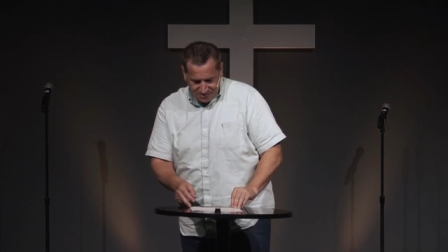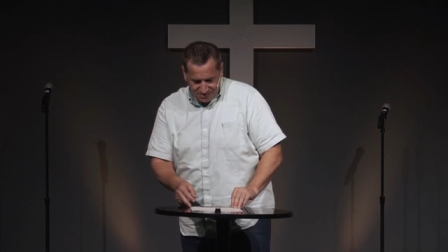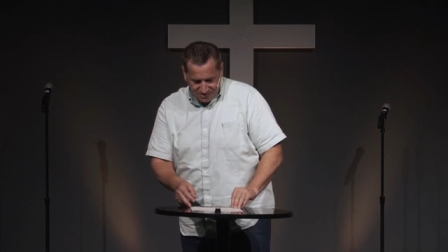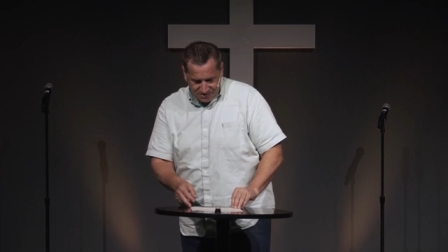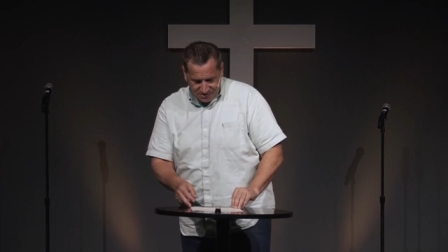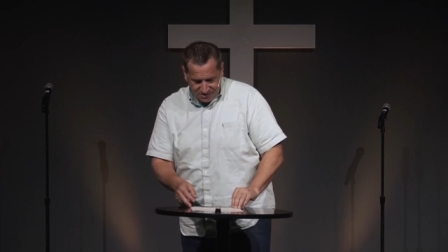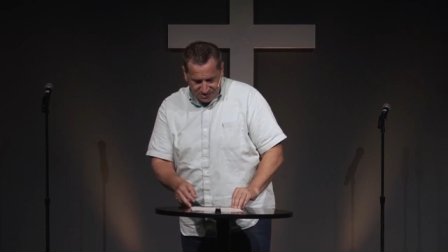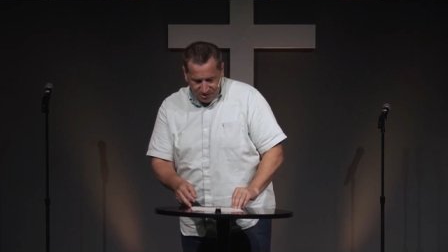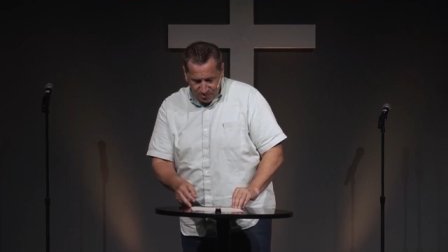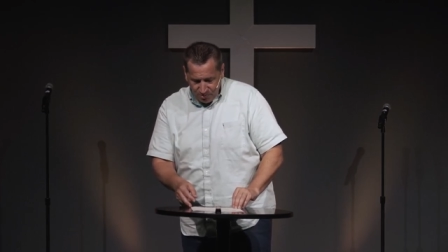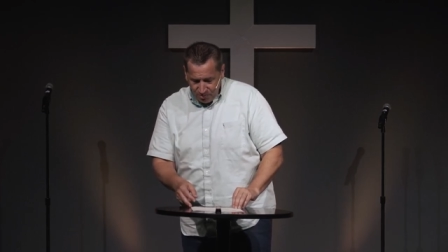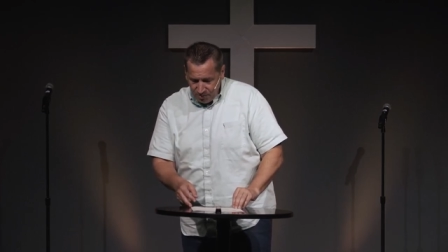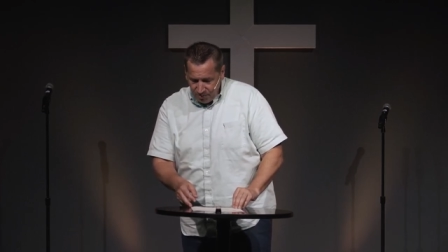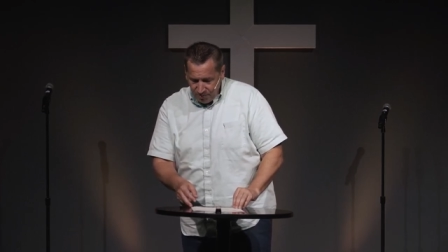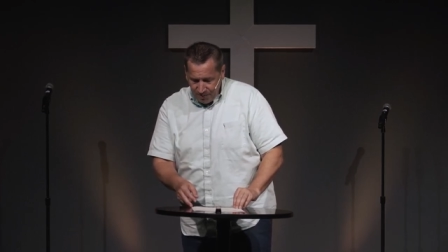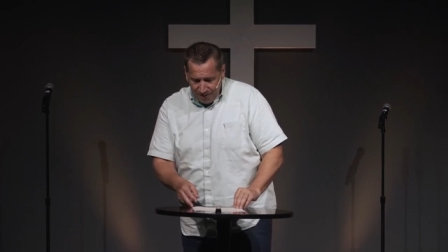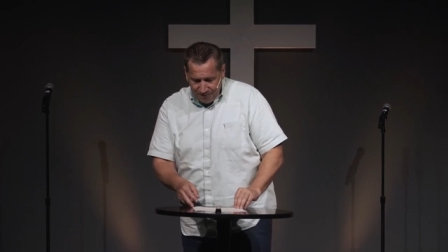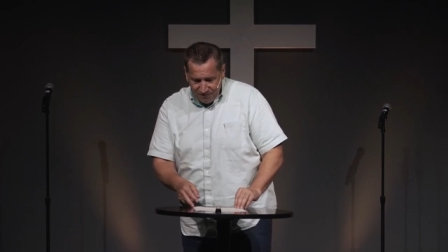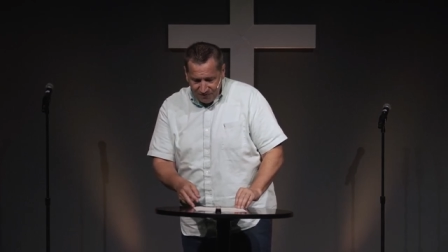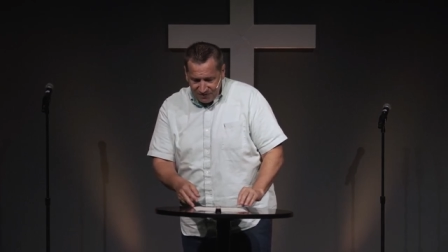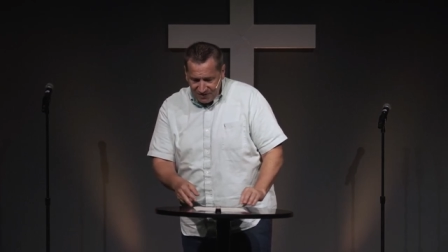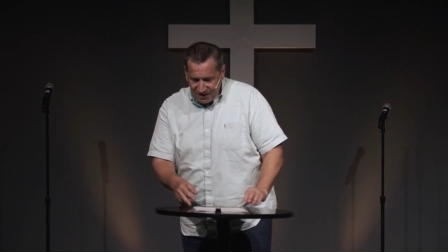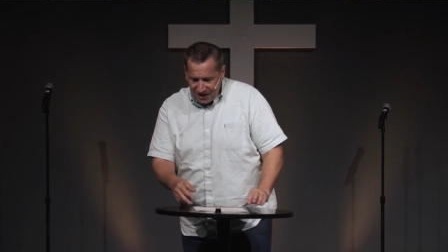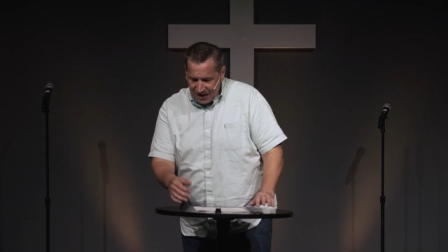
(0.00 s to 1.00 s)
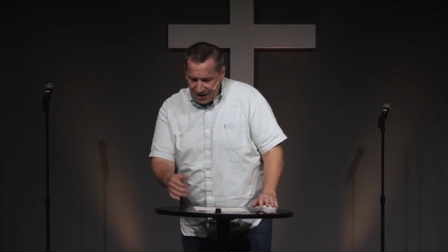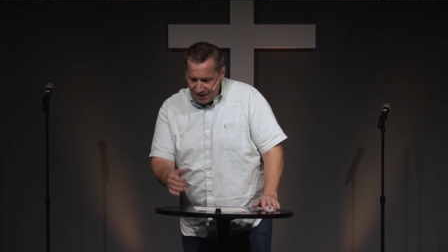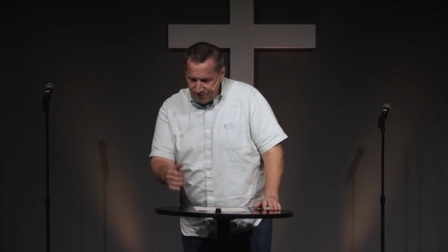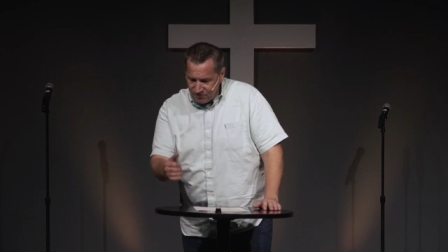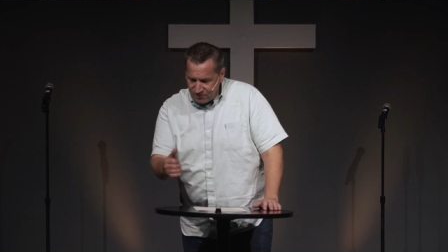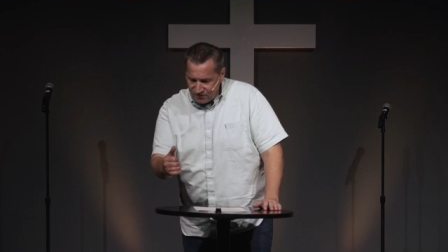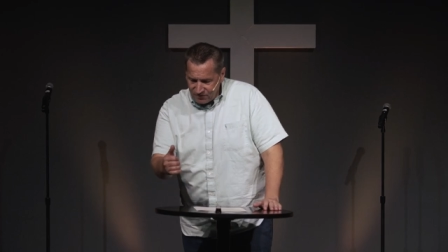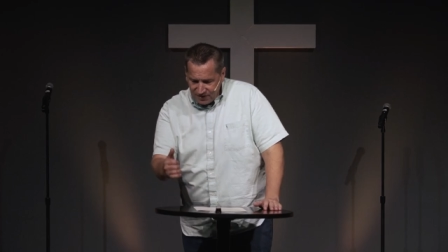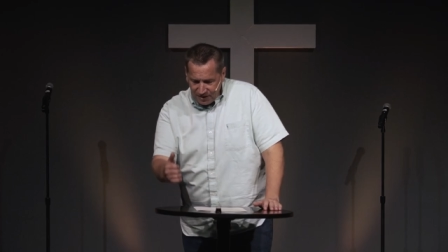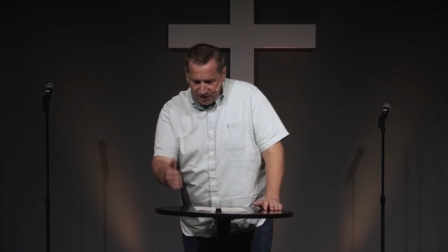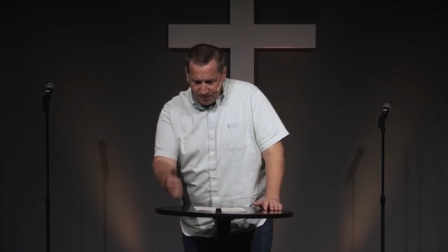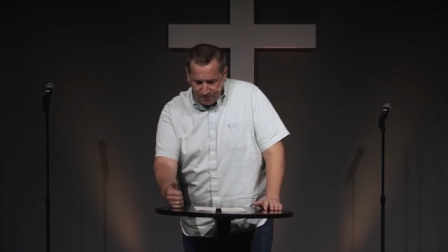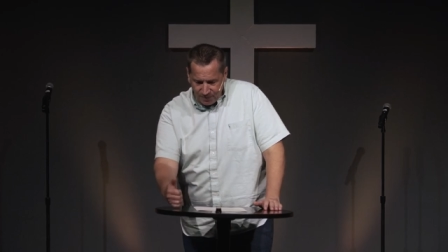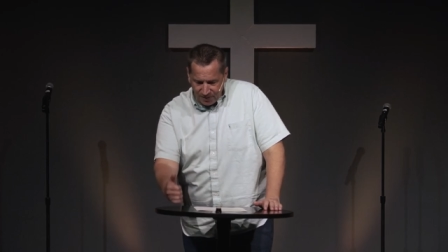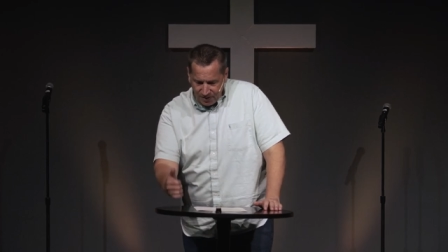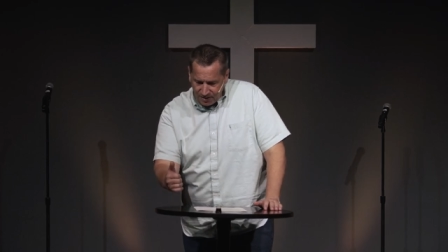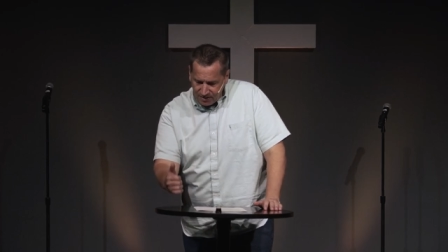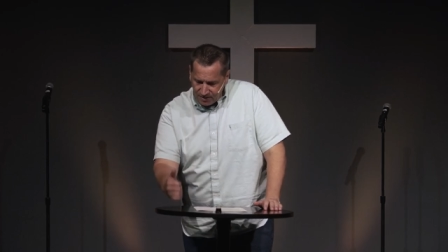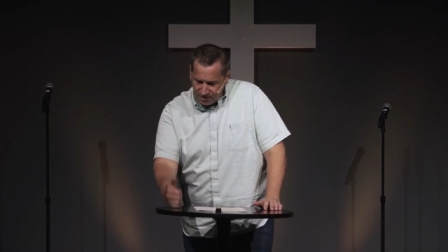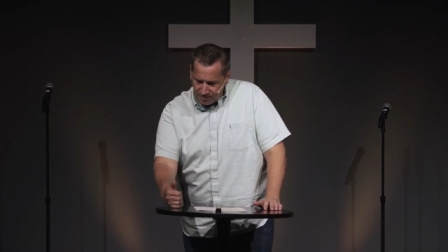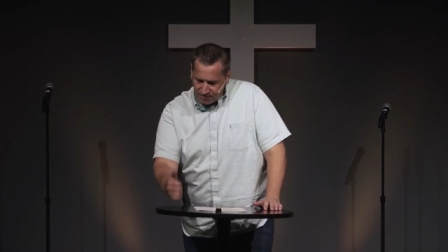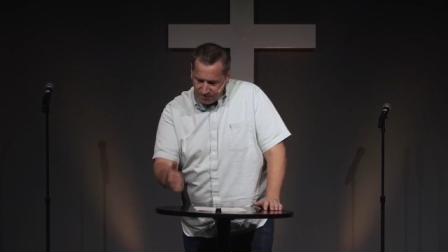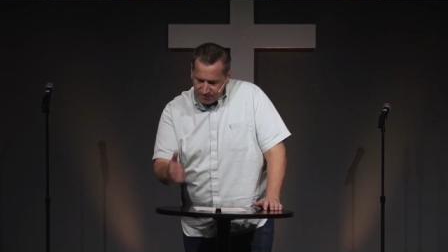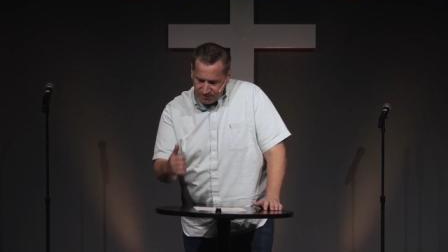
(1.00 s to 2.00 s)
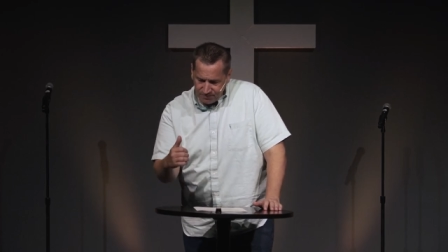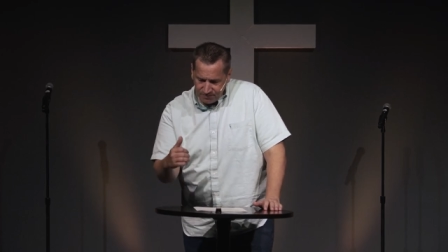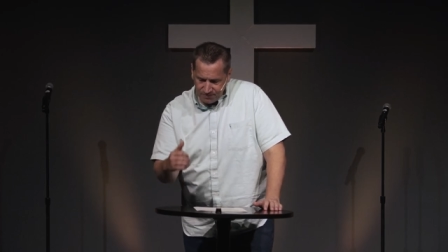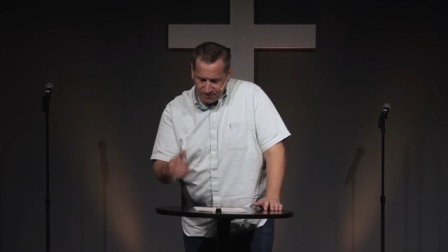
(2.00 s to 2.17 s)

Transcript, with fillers: some of them have a timestamp on them.